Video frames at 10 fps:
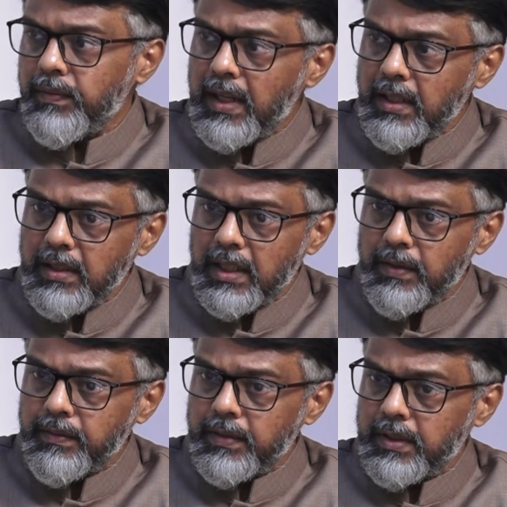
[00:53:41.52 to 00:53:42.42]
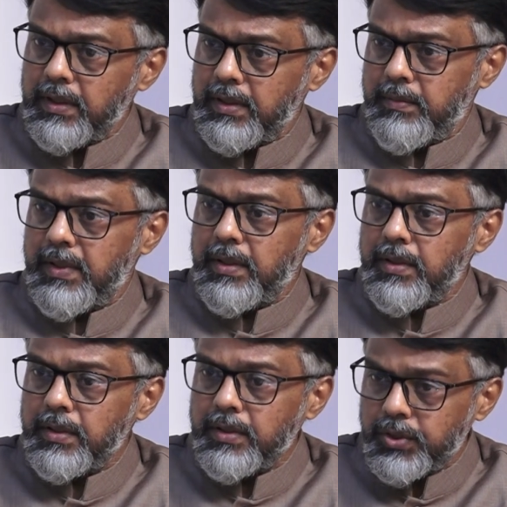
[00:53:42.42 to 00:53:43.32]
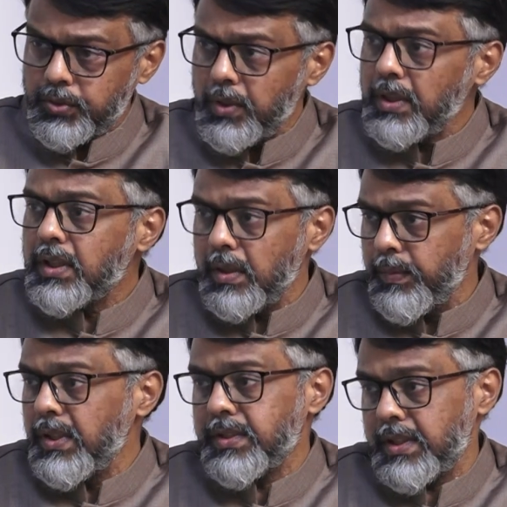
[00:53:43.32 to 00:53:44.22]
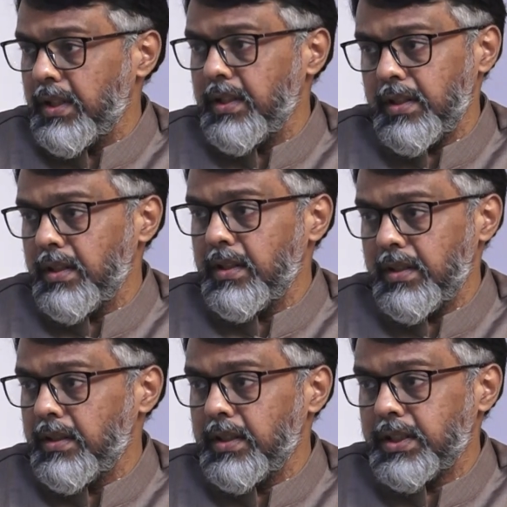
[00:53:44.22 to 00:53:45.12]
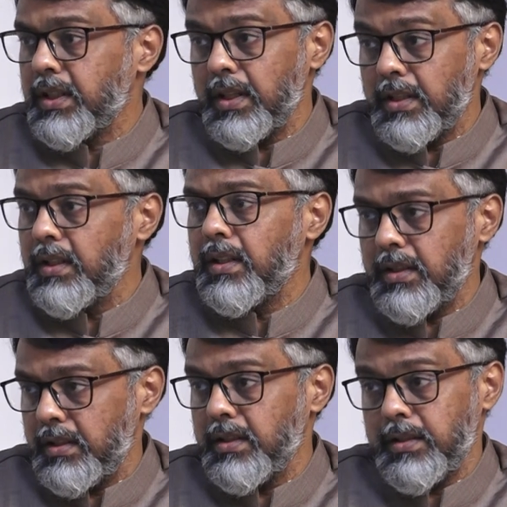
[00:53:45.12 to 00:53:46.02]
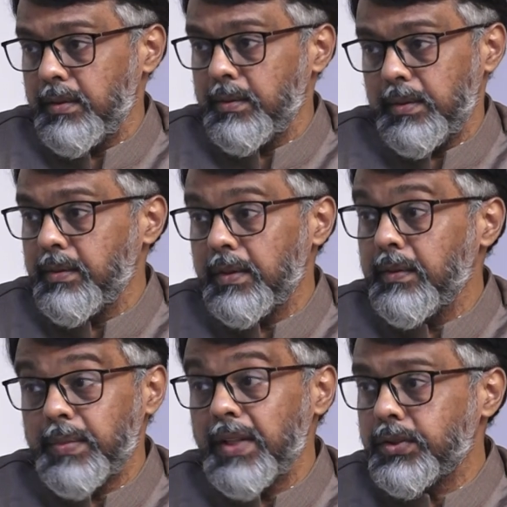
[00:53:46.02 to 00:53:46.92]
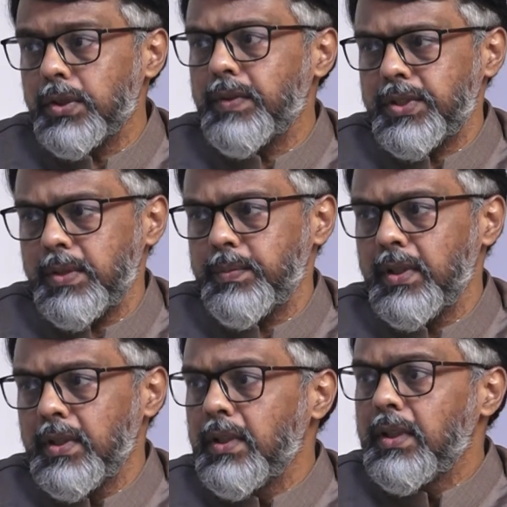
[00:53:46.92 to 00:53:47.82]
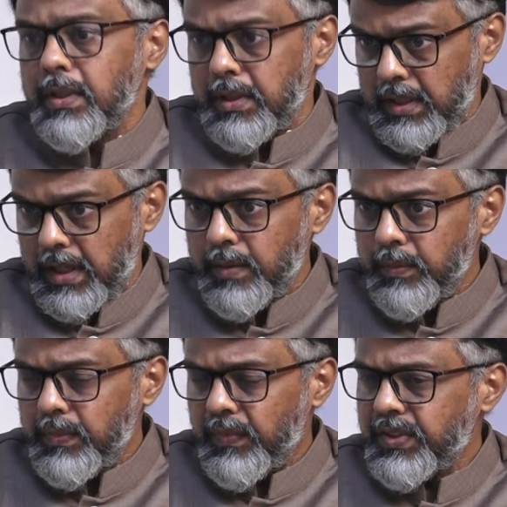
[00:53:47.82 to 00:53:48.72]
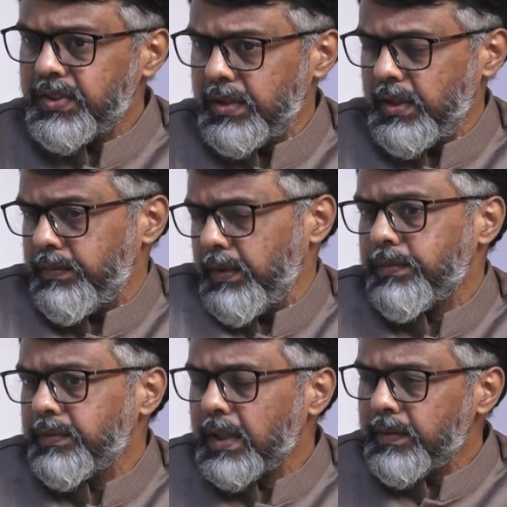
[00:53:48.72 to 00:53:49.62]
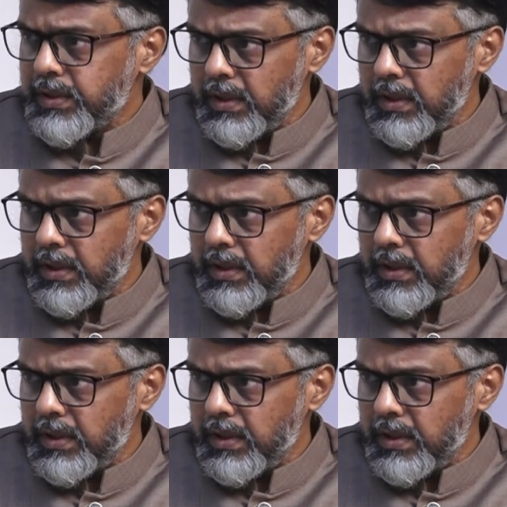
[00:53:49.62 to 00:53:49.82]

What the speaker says: why they have destroyed the temples and desecrated the places of worship. Right. If that was